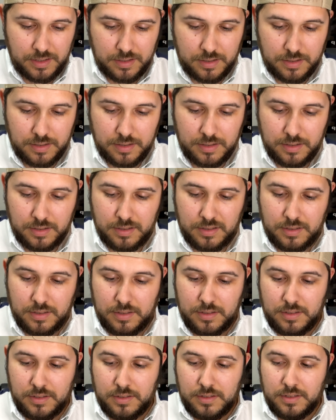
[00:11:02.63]

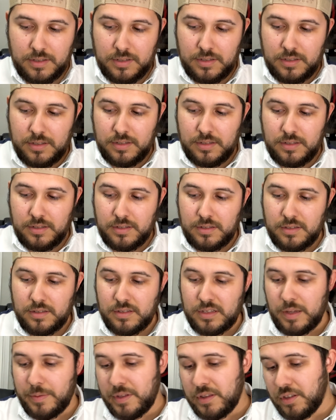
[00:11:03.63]

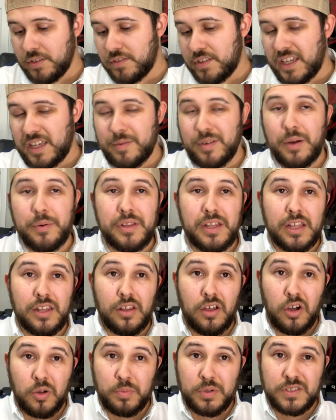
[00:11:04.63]
I mean, it looks like it, but not really a
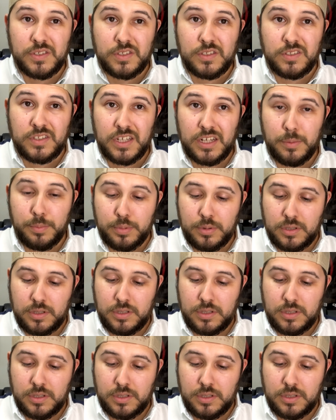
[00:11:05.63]
long piston setup,